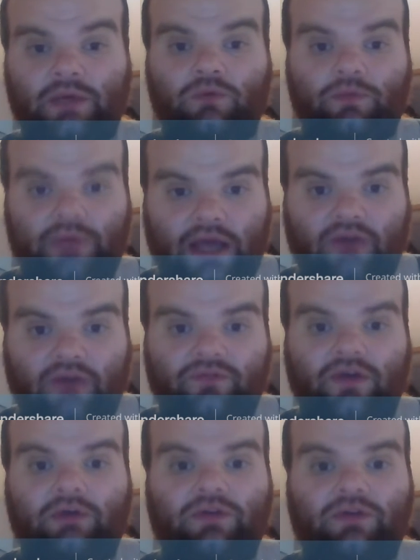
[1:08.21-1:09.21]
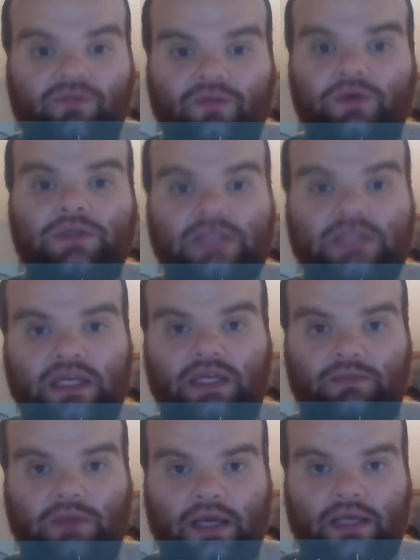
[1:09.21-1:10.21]
will be our very first
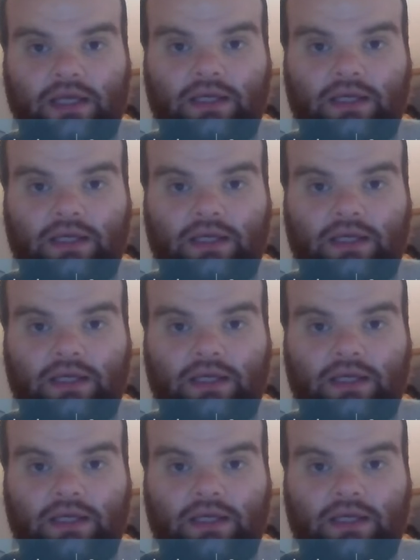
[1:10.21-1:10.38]
EP.